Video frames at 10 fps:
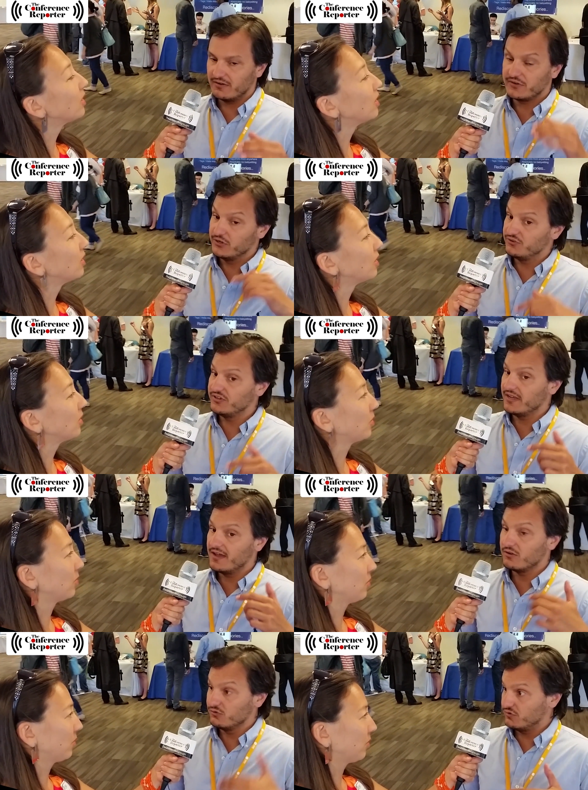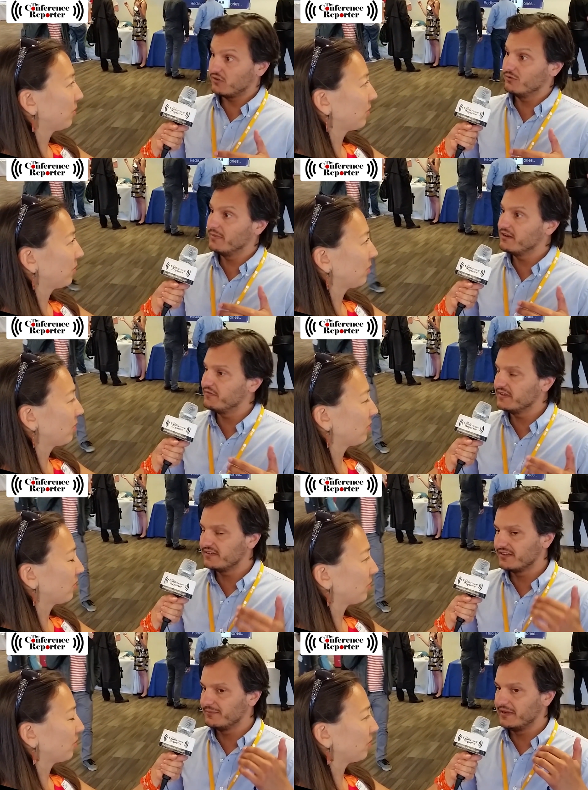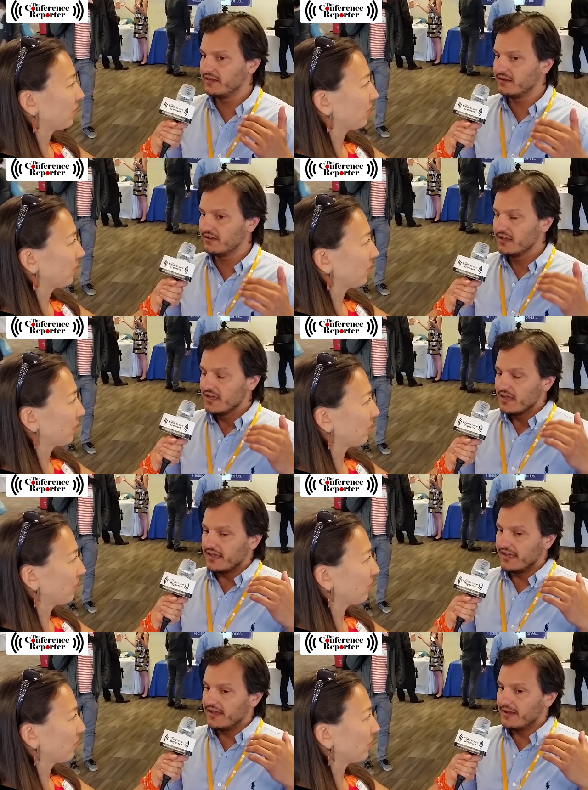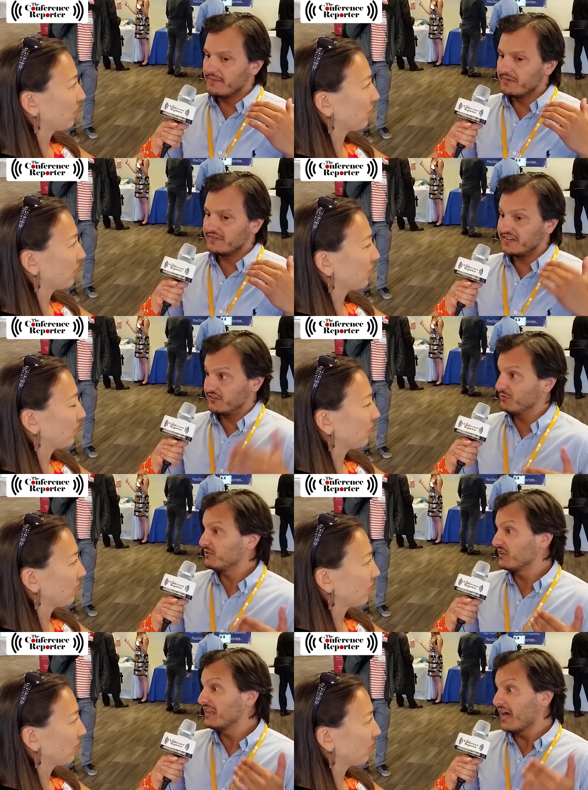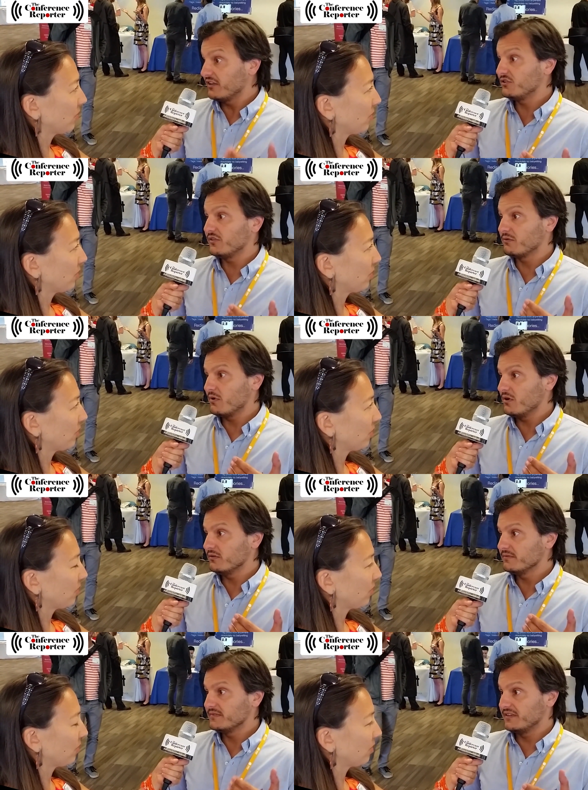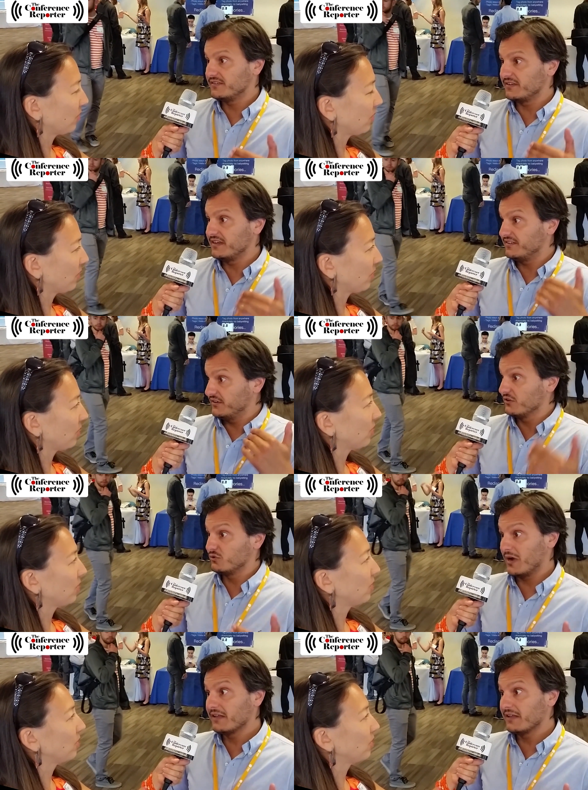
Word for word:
Speaker 1: huge uh, construction benefits as being um, sixty percent lighter than rock. It's easier to